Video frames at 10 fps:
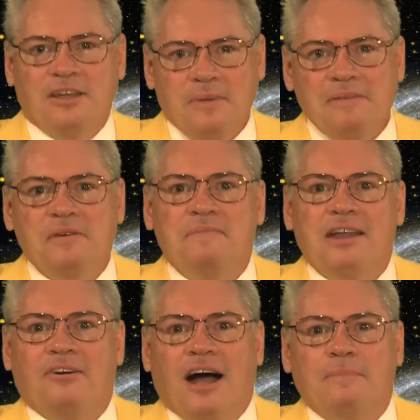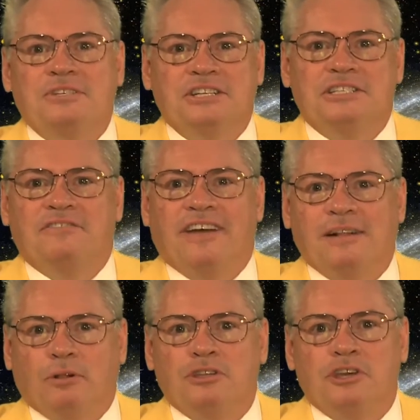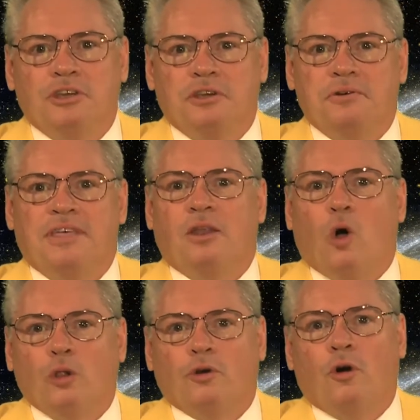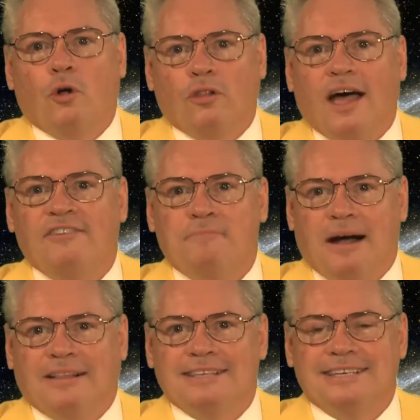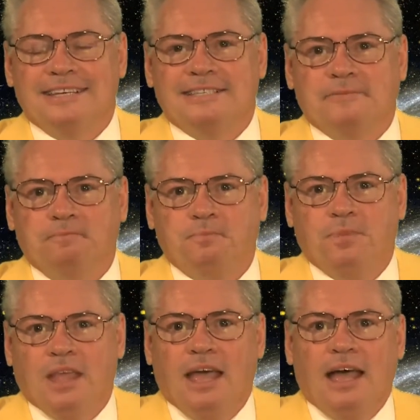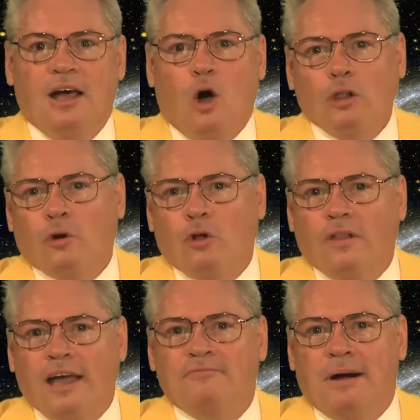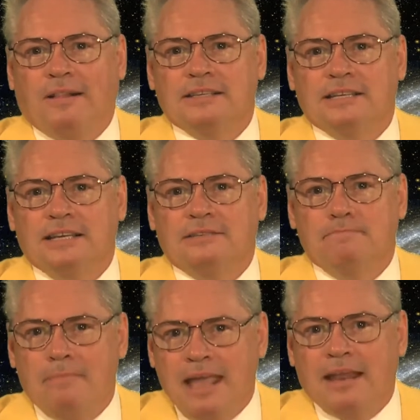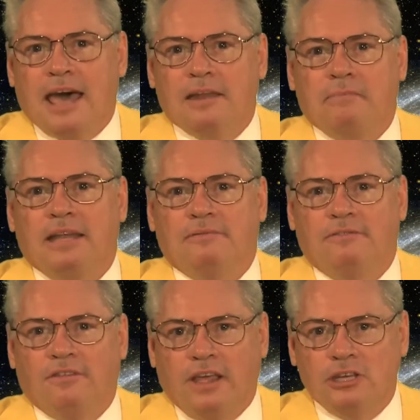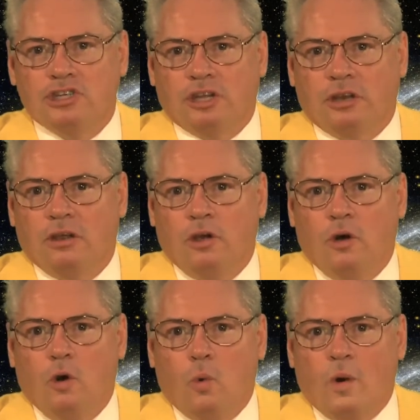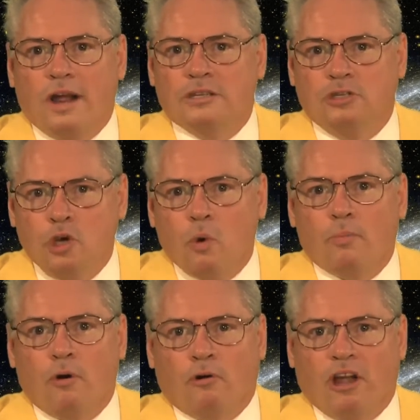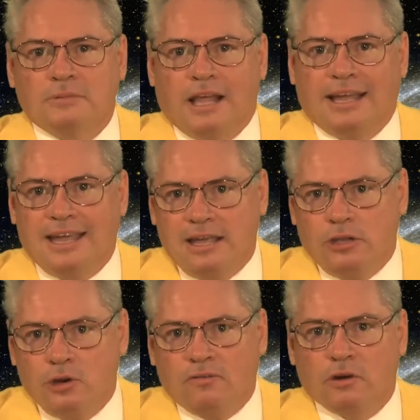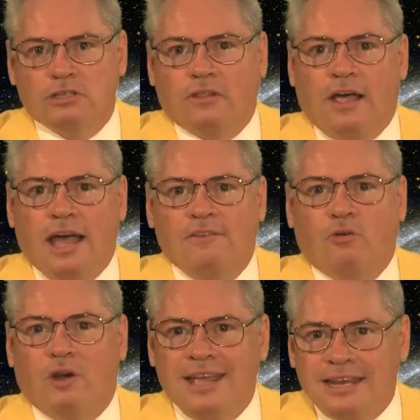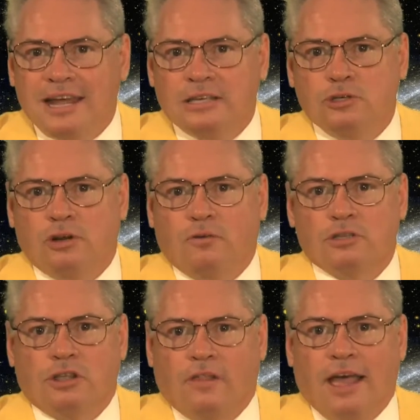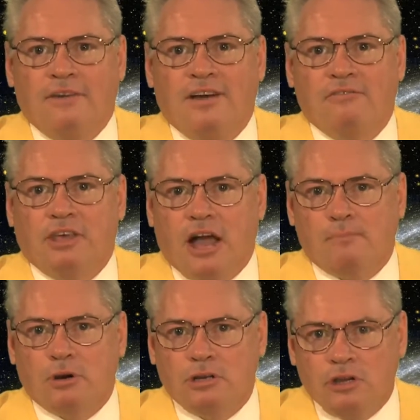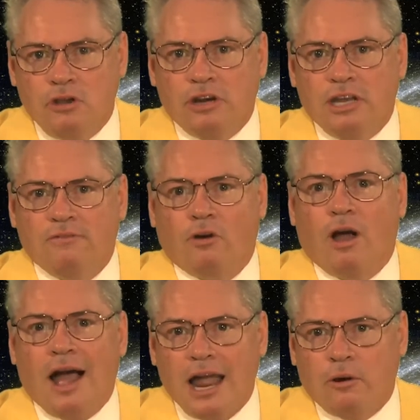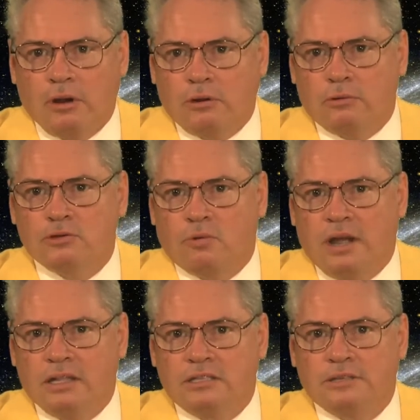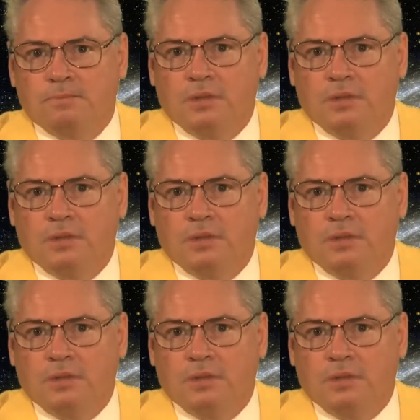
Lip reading: may be better options available to you than older whole life policies. Older whole life policies may not beat inflation, whereas newer programs like Universal Life or Index Universal Life have the opportunity for higher interest rates.